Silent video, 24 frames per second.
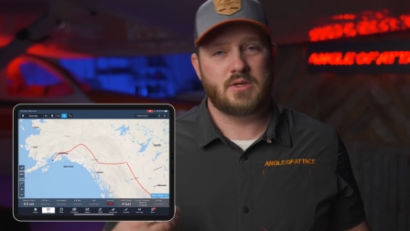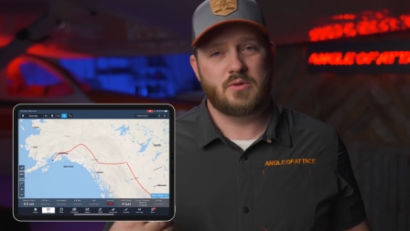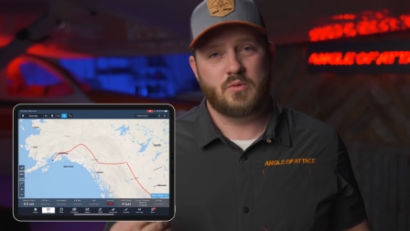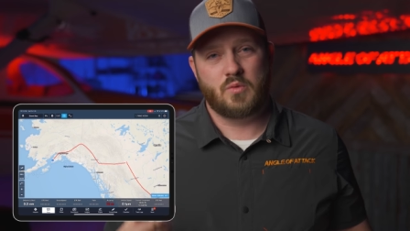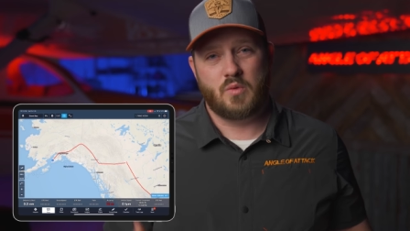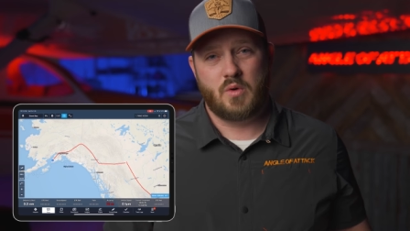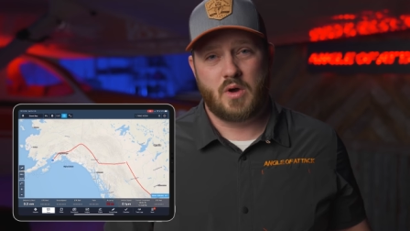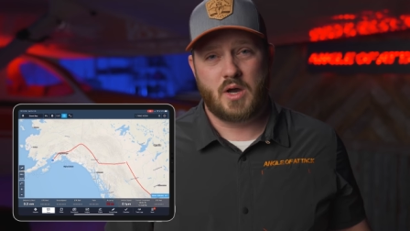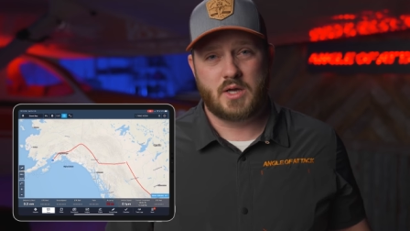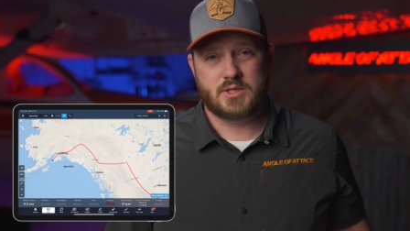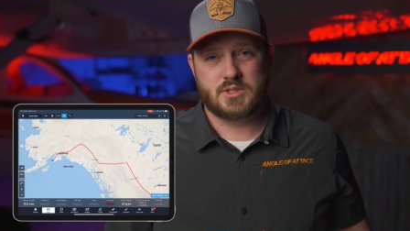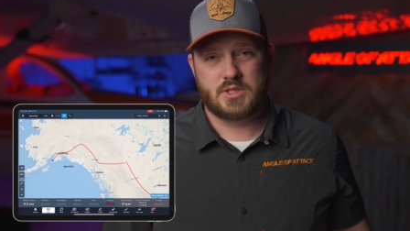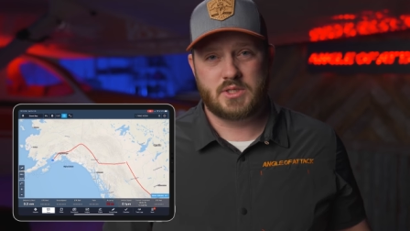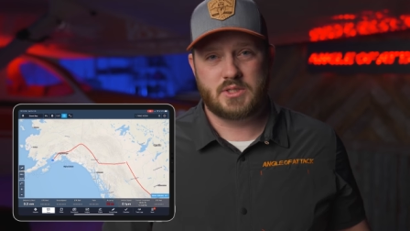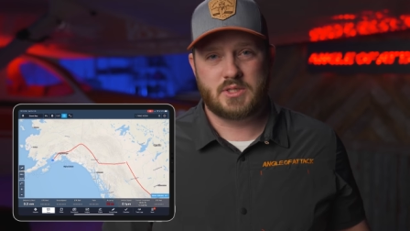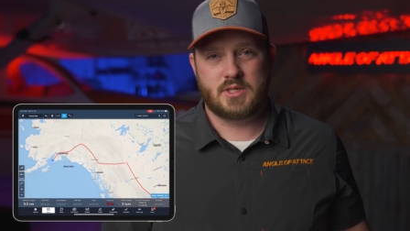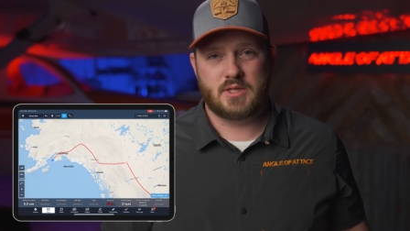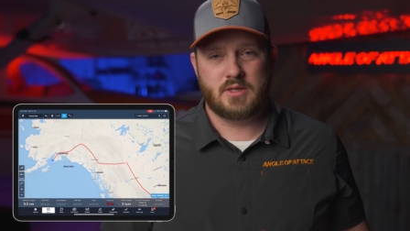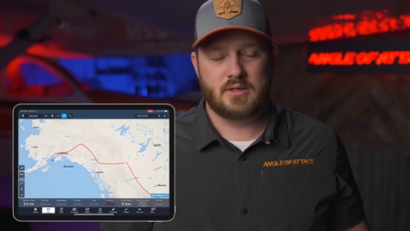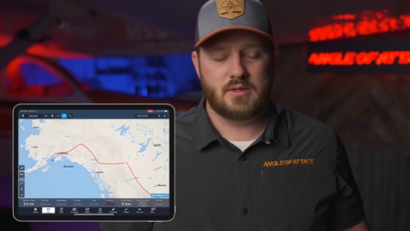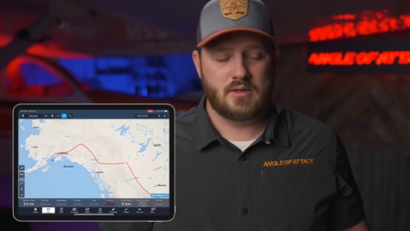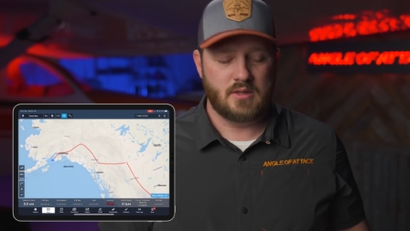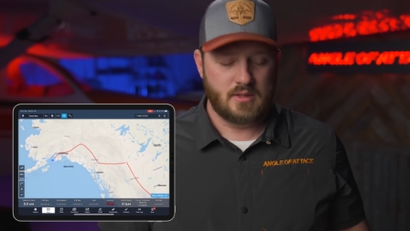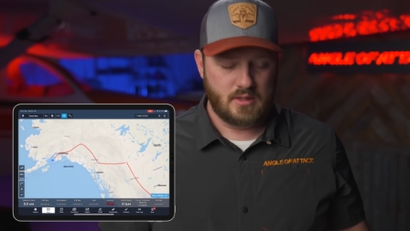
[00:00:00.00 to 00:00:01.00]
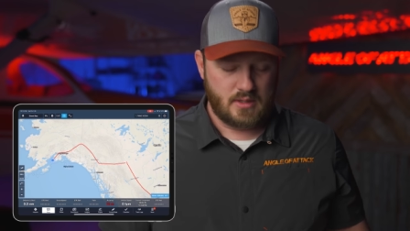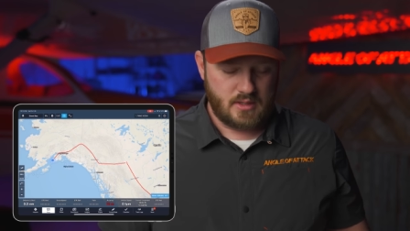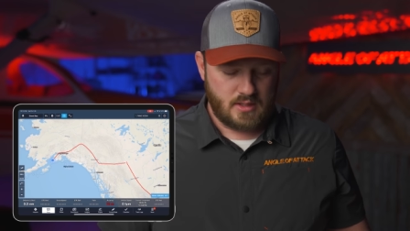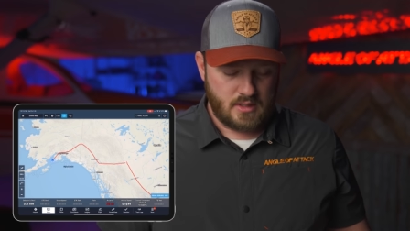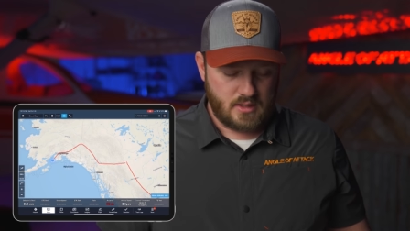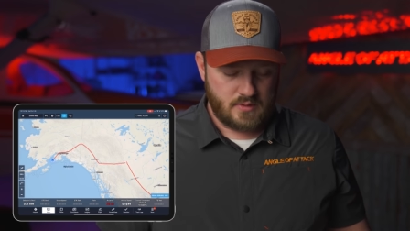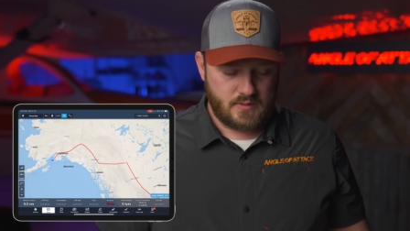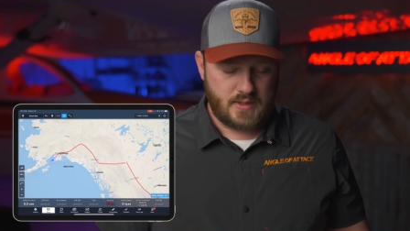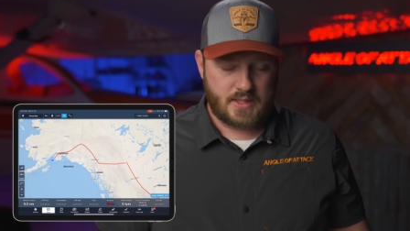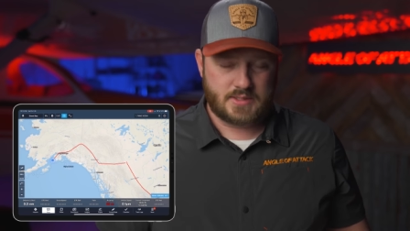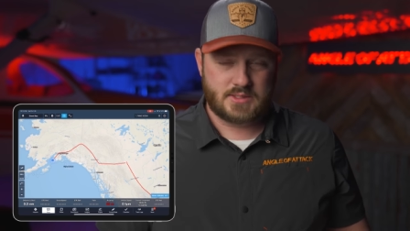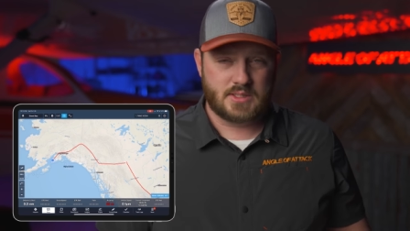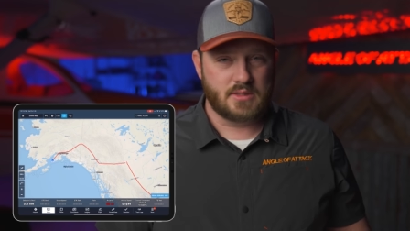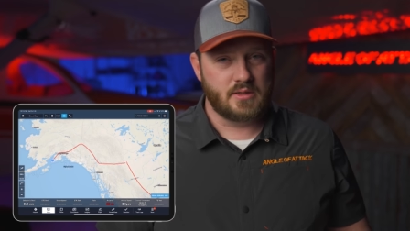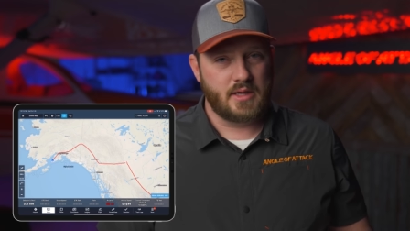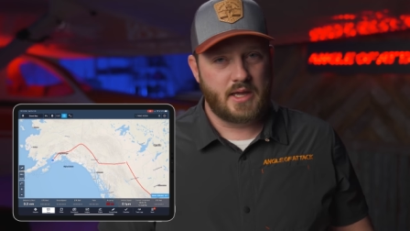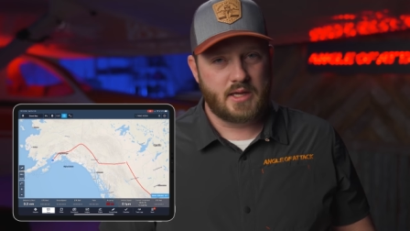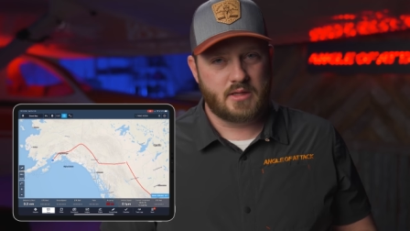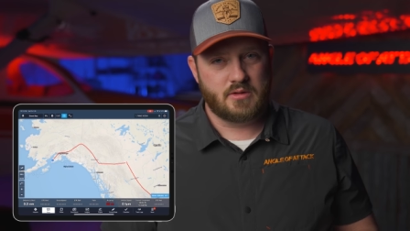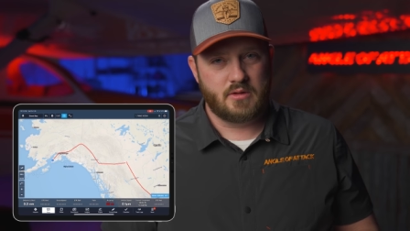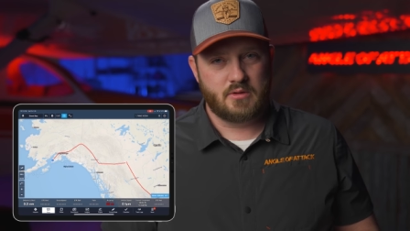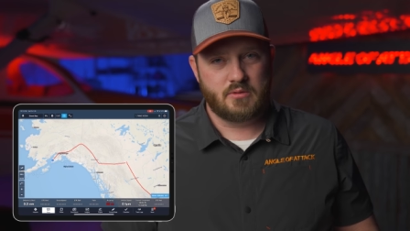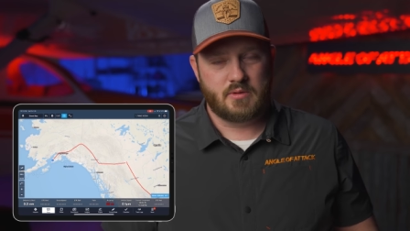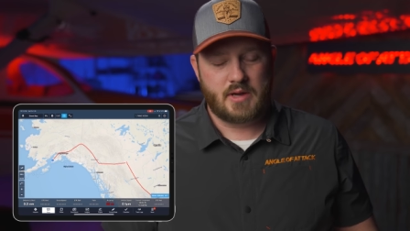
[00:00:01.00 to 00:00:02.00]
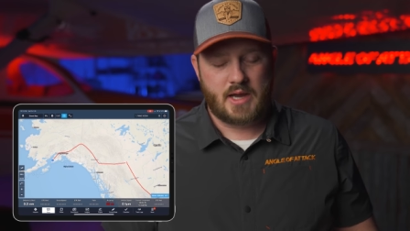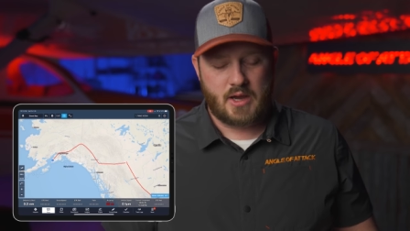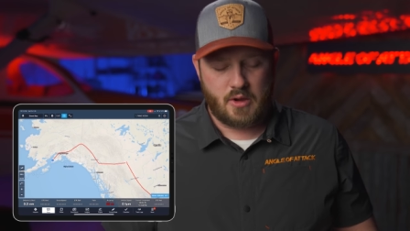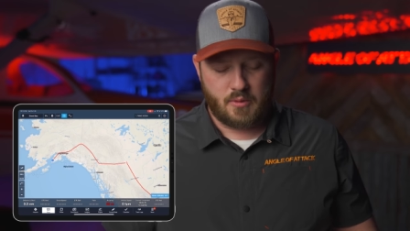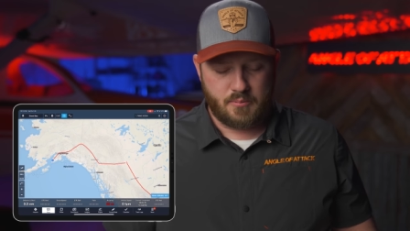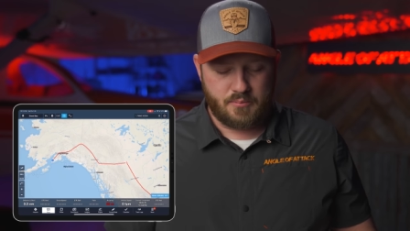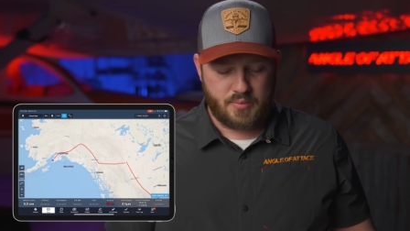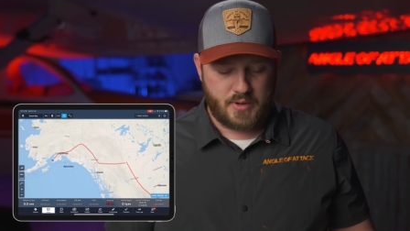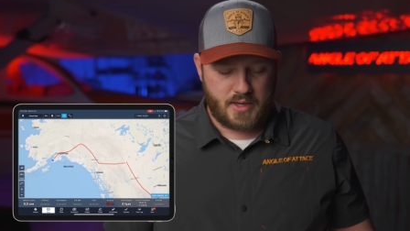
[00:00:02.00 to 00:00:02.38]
and Washington, that's a likely route.